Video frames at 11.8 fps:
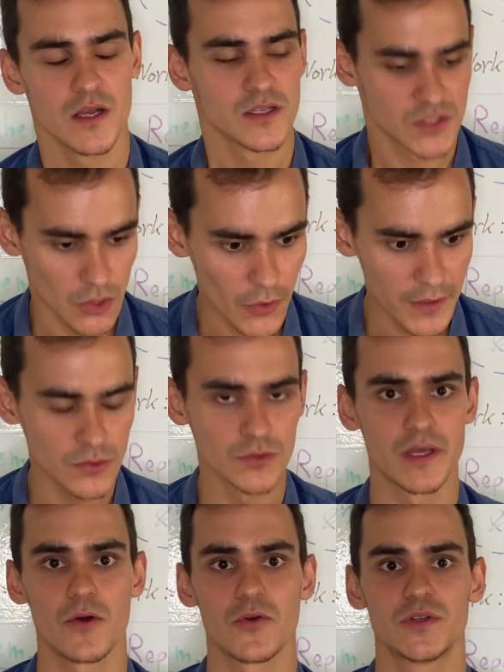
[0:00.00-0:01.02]
Sorry to
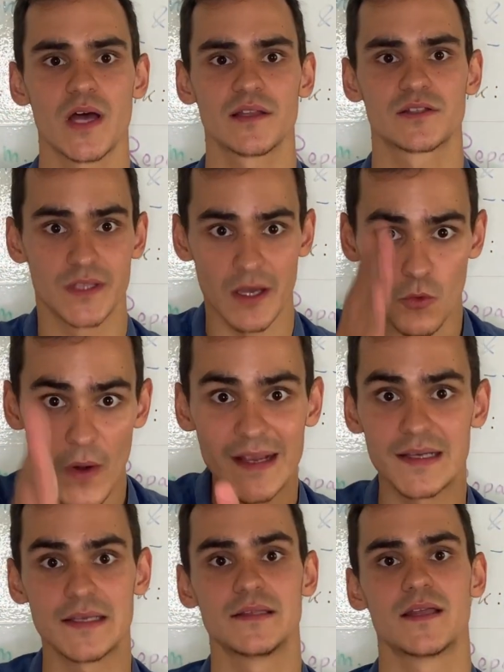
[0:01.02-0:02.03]
tell you that
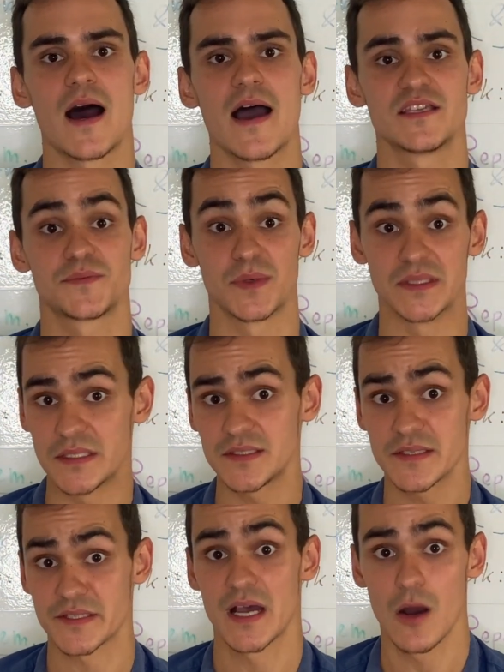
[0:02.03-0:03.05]
directly in the eyes, but this
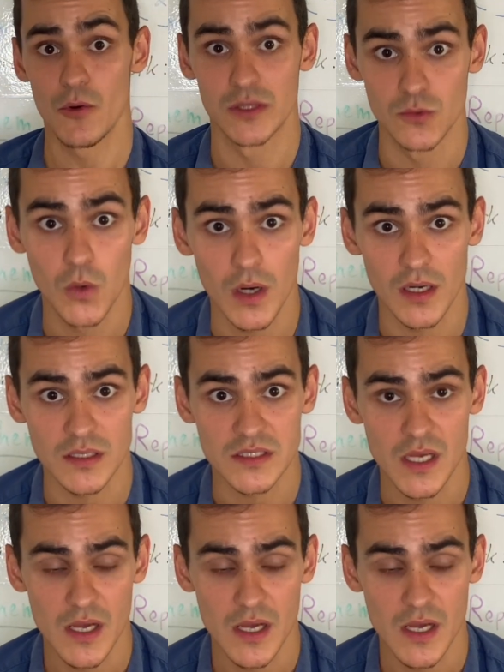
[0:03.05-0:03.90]
is how it works.